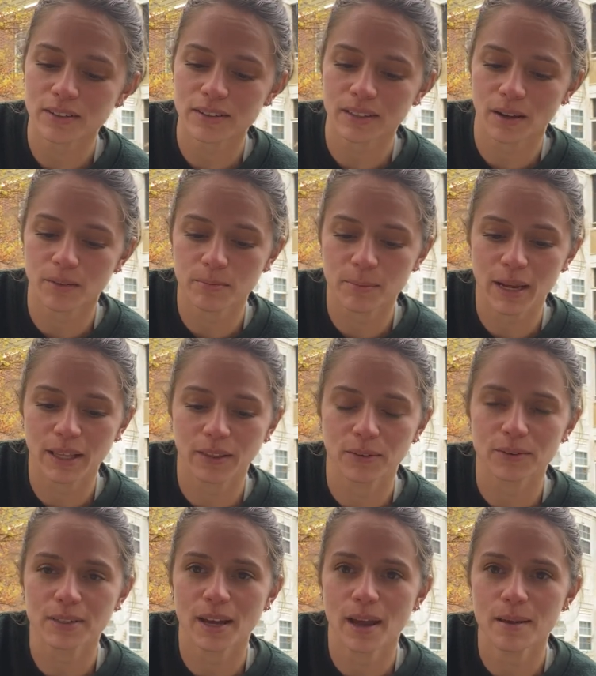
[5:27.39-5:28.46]
It's kind of my
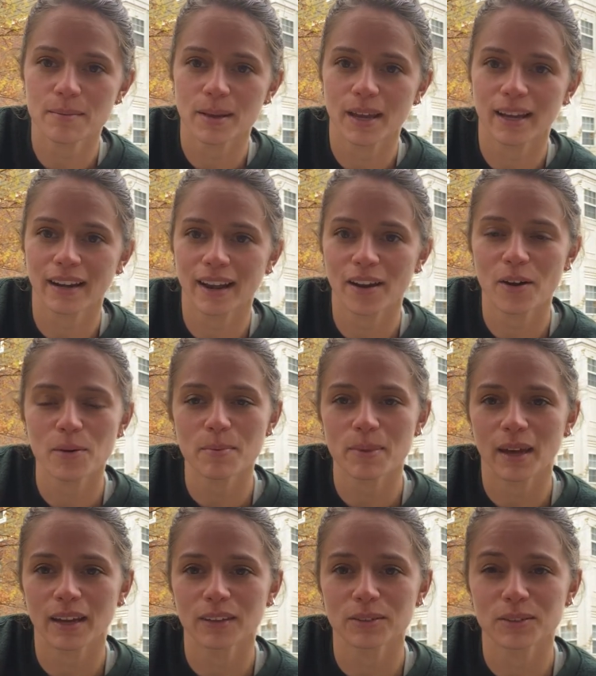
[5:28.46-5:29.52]
alone time, and I hope
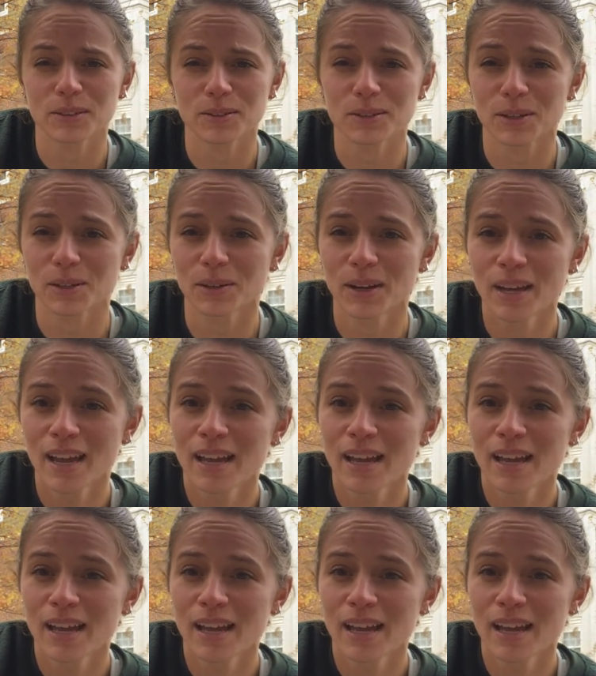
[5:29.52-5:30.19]
that you do too.